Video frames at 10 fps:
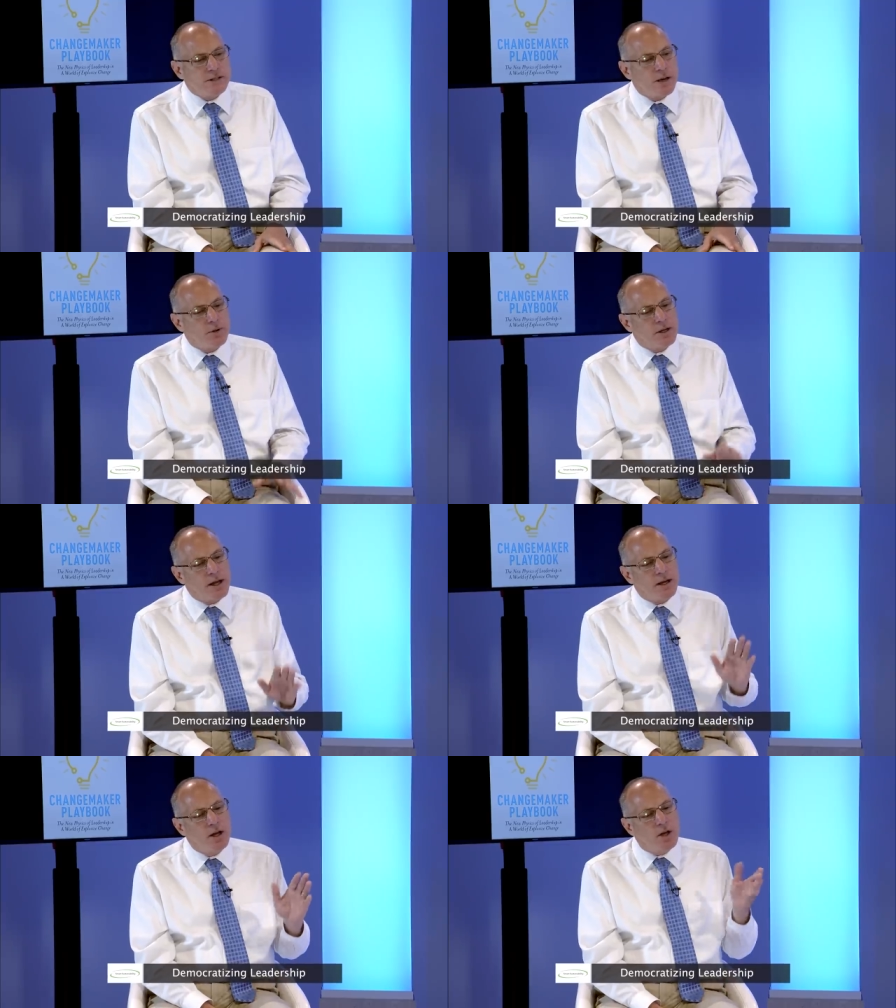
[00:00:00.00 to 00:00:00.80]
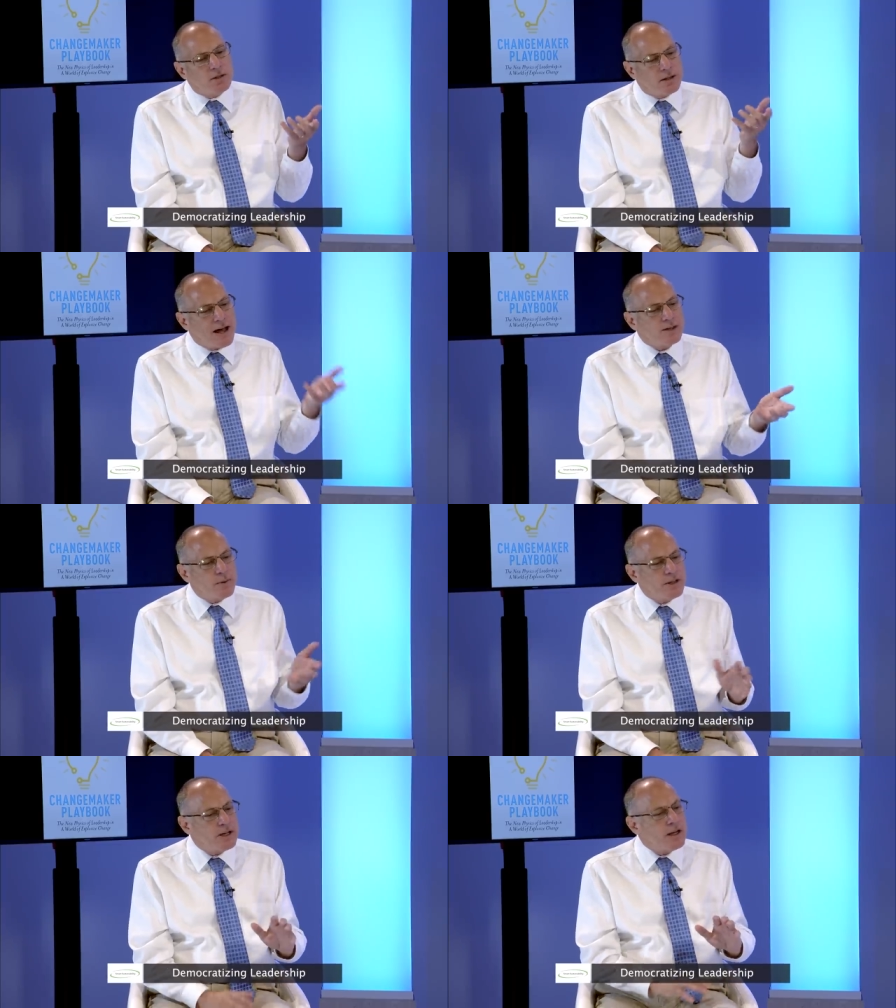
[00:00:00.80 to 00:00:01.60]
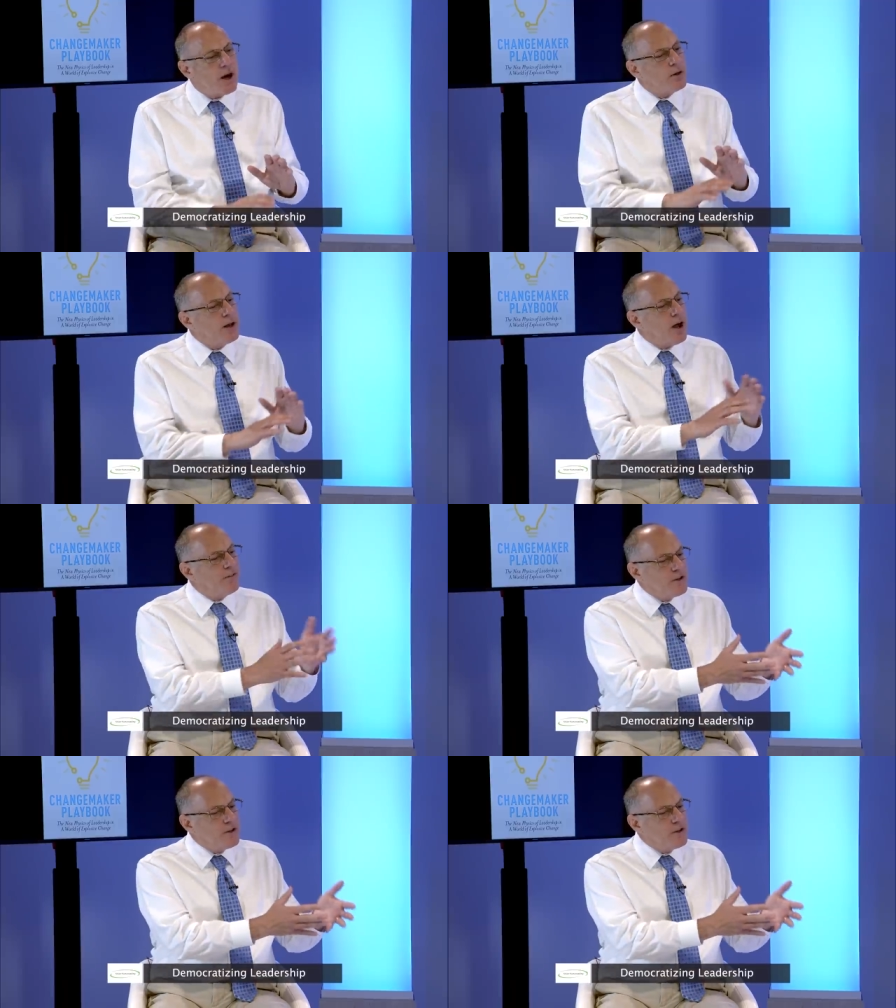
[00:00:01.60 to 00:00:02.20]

assembly line. So that's one thing. Now, now, right.